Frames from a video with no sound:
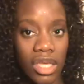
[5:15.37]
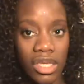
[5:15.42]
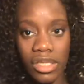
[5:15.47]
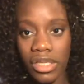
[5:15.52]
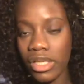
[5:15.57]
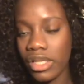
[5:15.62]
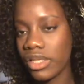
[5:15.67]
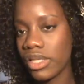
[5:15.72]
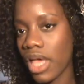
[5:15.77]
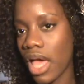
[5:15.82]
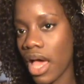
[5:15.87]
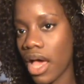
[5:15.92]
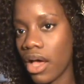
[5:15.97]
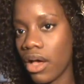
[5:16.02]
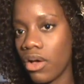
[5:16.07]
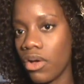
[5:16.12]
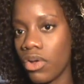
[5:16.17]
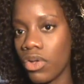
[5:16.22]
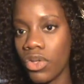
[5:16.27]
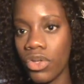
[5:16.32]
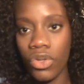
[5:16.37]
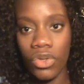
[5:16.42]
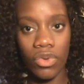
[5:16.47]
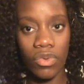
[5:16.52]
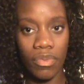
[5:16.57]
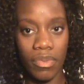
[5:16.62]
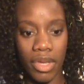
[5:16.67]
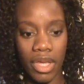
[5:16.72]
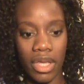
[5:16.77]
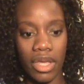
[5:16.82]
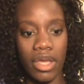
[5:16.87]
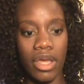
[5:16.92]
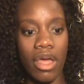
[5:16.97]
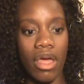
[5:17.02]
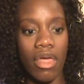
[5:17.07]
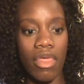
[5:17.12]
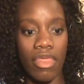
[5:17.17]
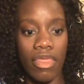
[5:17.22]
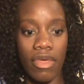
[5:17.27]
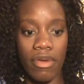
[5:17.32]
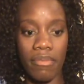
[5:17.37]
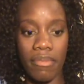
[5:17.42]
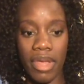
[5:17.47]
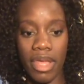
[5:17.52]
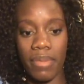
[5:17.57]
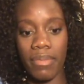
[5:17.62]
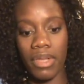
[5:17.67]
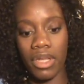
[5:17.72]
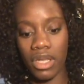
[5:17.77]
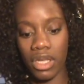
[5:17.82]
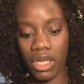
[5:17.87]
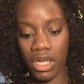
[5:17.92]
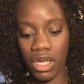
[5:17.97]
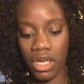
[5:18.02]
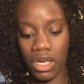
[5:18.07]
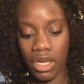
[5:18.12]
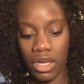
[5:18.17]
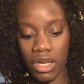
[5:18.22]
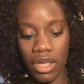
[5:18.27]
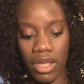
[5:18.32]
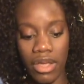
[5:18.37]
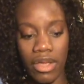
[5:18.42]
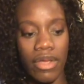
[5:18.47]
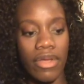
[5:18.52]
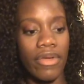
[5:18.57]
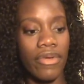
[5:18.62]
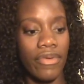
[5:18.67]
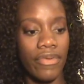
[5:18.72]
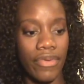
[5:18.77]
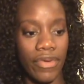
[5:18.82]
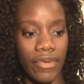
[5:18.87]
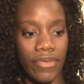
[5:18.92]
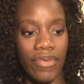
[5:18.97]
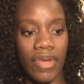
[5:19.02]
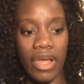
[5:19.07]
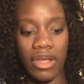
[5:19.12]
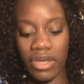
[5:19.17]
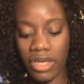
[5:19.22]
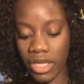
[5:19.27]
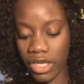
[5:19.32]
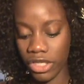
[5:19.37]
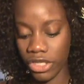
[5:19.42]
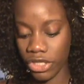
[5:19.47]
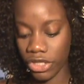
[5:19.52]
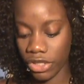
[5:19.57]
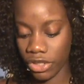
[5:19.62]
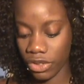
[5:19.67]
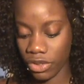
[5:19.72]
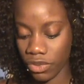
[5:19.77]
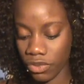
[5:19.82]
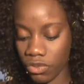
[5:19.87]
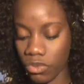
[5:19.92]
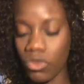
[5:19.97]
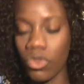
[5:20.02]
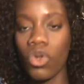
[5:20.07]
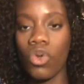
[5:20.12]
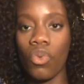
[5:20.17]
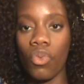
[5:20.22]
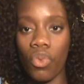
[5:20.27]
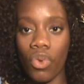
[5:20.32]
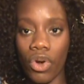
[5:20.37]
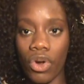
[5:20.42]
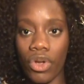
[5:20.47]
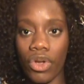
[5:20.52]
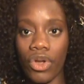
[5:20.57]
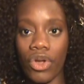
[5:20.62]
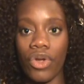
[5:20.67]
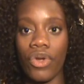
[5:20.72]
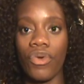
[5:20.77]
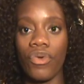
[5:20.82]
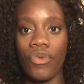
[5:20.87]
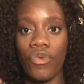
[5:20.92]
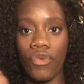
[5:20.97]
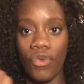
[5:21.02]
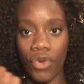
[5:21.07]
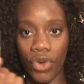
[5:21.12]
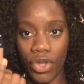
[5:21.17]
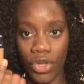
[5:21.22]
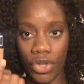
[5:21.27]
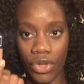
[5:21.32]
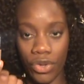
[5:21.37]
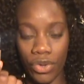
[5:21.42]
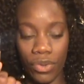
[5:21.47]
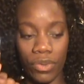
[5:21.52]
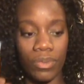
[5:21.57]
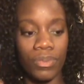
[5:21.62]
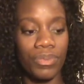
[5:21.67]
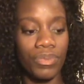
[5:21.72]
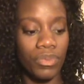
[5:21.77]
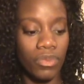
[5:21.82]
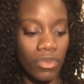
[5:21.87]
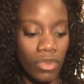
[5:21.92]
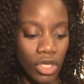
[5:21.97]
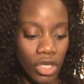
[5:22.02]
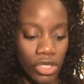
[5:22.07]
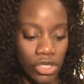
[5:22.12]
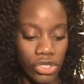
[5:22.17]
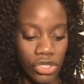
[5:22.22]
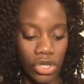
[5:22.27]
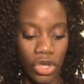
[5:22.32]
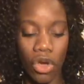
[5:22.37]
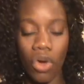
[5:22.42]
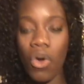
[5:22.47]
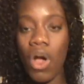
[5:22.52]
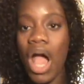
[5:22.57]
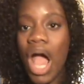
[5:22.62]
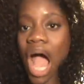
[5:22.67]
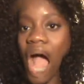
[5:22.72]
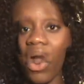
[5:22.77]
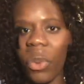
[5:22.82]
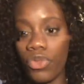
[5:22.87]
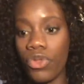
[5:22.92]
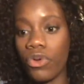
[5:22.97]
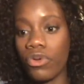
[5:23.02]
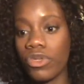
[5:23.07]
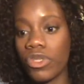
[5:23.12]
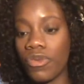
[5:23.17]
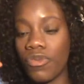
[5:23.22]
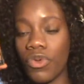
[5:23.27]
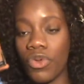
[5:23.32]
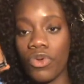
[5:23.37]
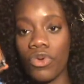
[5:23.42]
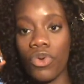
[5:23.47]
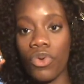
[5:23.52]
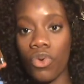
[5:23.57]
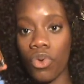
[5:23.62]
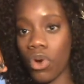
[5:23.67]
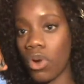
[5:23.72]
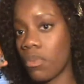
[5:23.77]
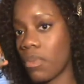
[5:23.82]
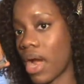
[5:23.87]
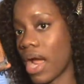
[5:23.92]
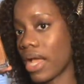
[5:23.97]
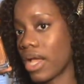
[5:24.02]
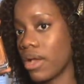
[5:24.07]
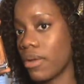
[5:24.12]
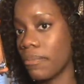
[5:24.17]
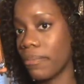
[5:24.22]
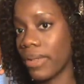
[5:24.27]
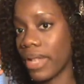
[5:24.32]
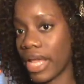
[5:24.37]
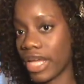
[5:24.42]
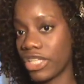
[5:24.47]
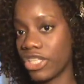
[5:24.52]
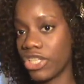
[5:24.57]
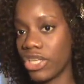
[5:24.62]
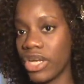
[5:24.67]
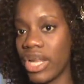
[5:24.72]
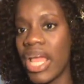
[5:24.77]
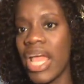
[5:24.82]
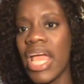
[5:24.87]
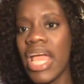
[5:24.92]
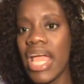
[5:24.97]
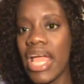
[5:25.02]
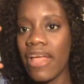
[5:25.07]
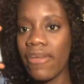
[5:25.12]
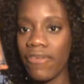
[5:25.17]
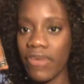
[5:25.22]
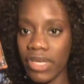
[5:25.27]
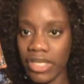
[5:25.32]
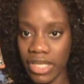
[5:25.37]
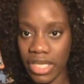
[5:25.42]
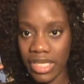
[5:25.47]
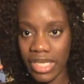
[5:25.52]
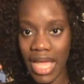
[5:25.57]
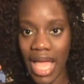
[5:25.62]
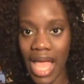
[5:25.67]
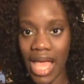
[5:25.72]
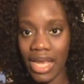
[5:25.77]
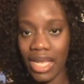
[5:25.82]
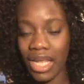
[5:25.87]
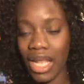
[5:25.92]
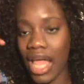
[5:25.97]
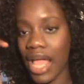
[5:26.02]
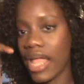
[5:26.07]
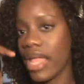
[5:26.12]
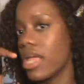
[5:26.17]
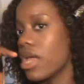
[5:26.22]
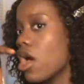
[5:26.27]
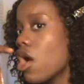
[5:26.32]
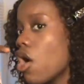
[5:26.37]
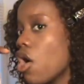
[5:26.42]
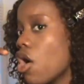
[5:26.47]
This is how you make the Maybelline FIT Foundation work for you. So, for you, those of you who are my complexion, if it is a tad light,